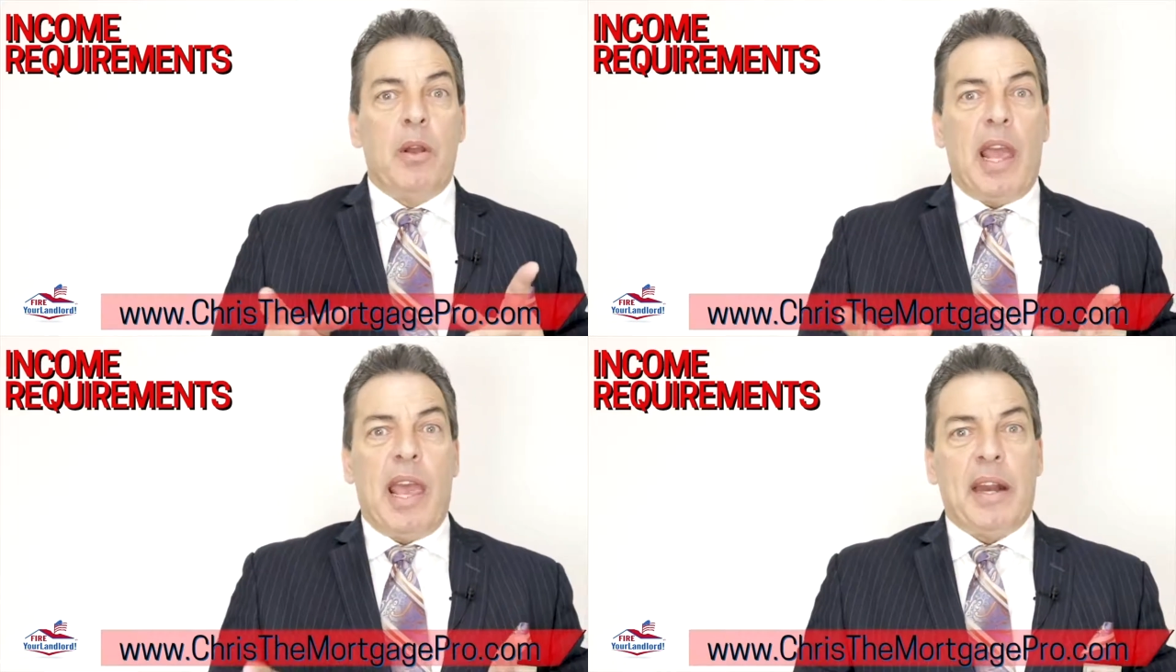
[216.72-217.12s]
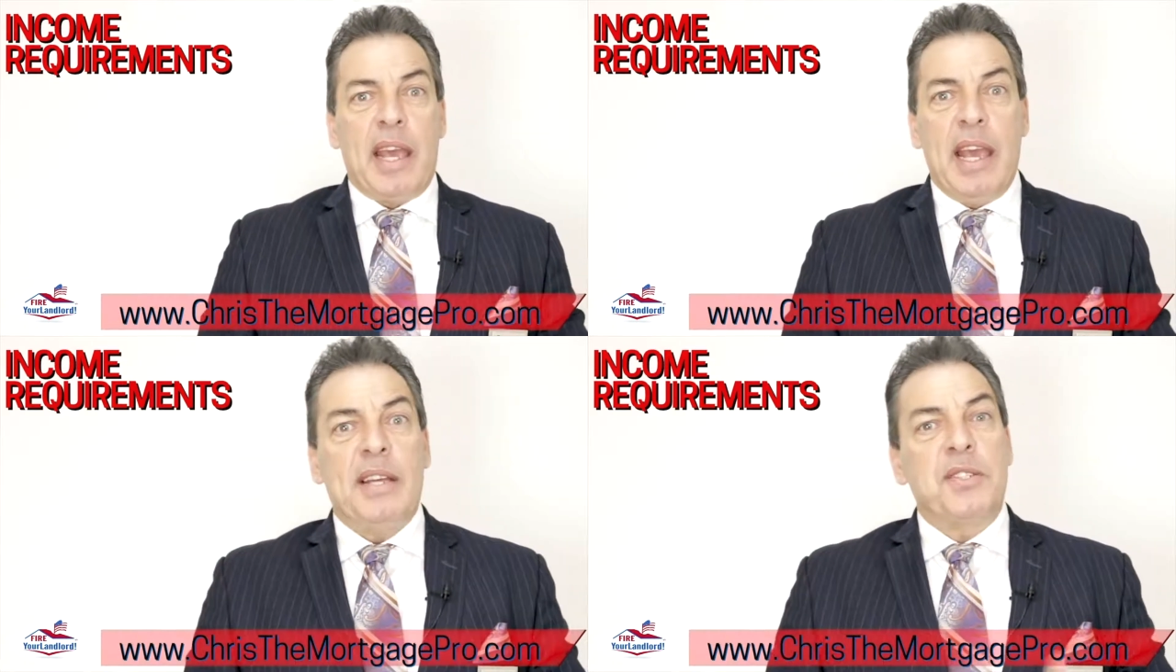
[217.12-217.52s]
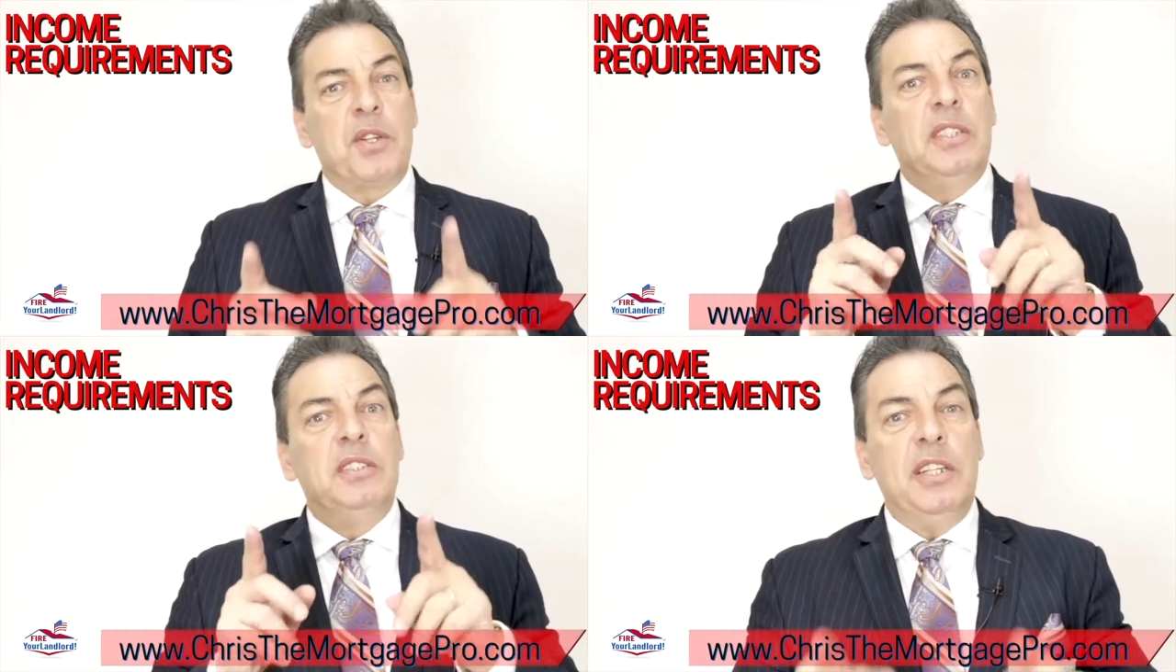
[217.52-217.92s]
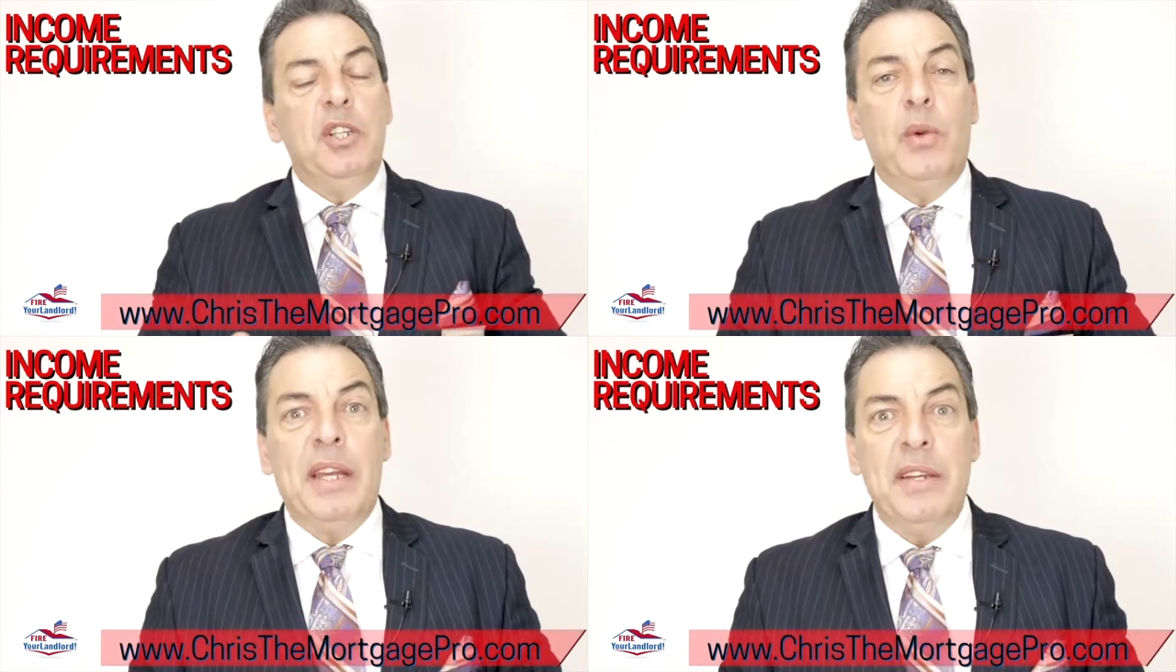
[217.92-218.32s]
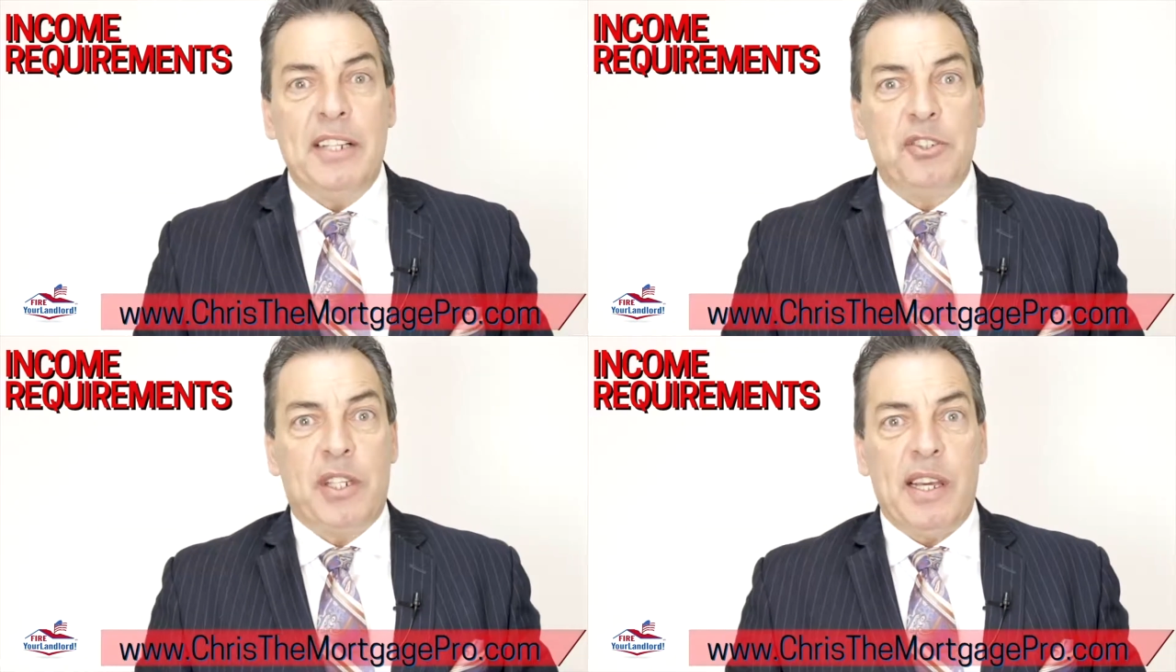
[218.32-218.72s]
And I ask, did you get an
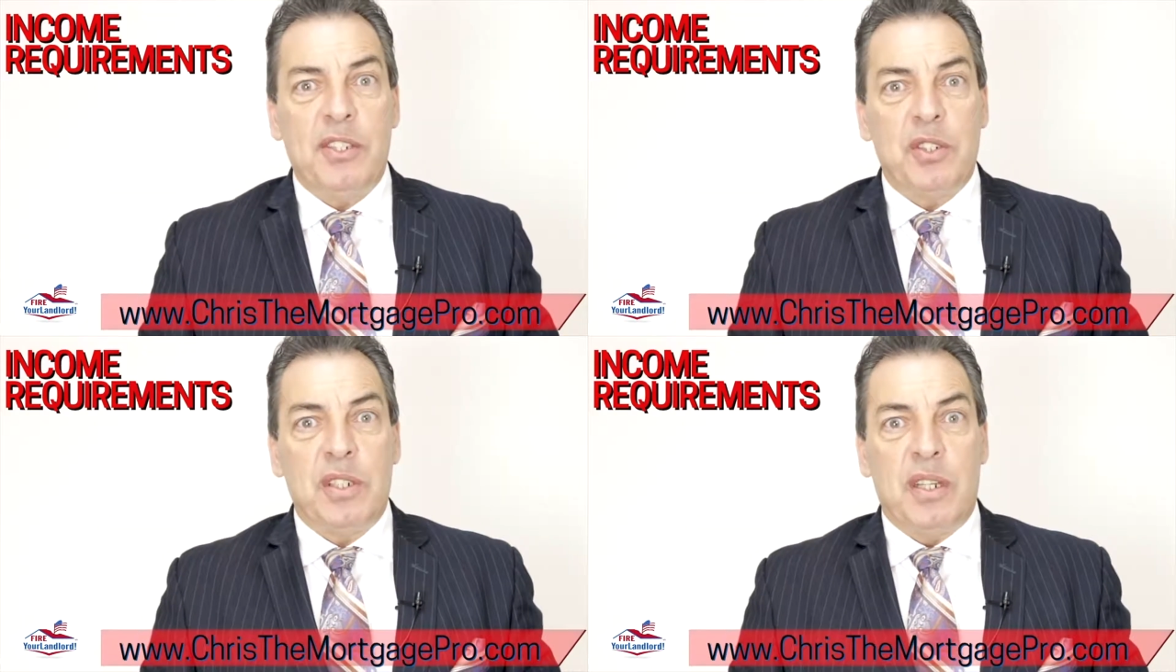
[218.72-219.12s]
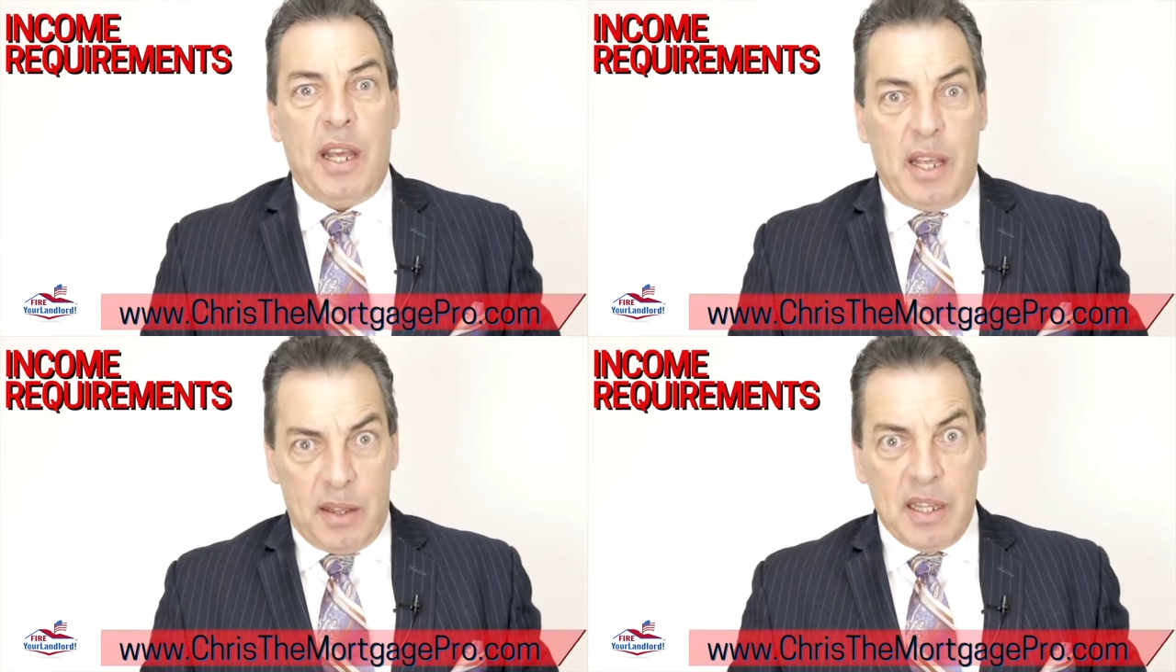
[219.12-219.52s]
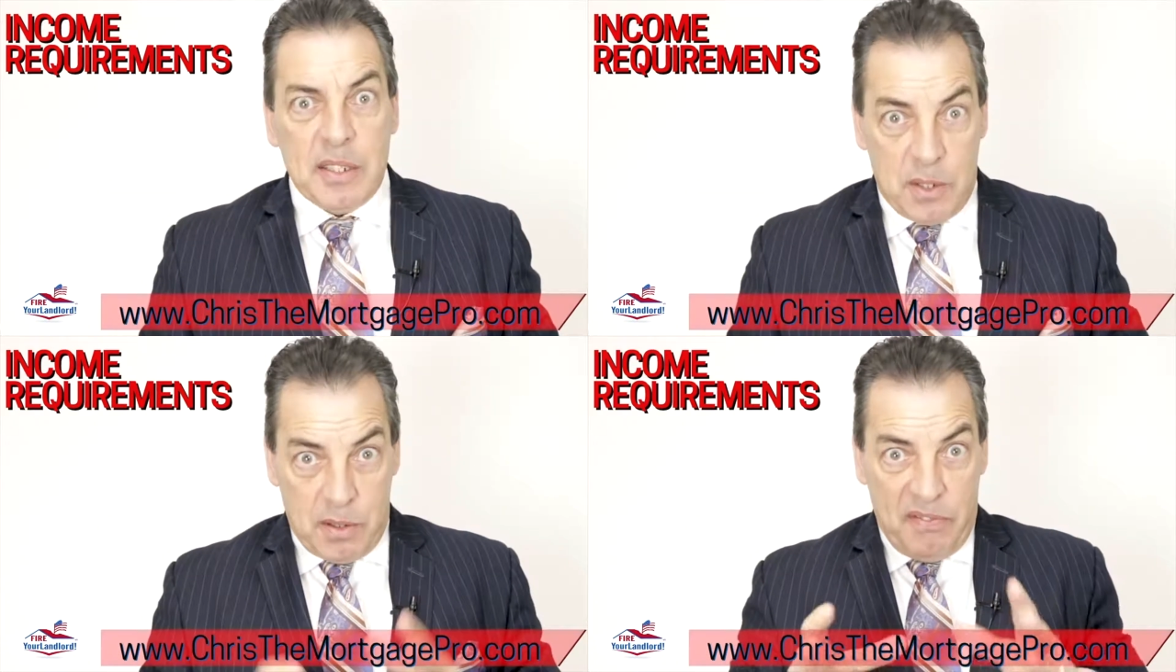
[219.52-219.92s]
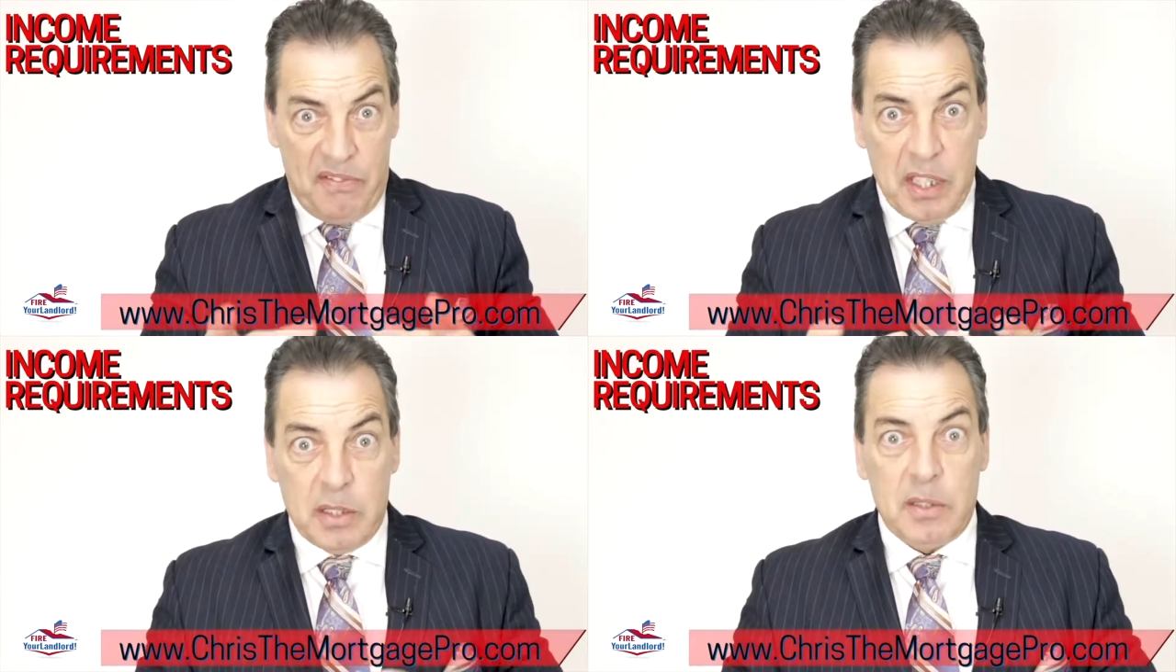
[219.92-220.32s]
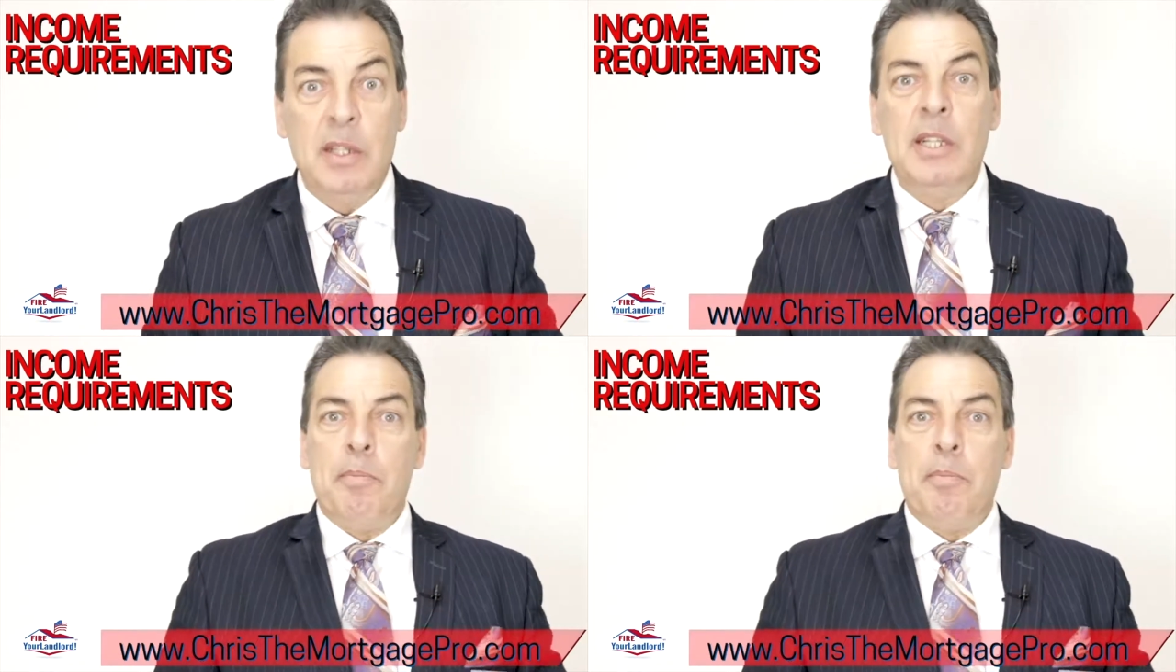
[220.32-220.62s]
education in this field?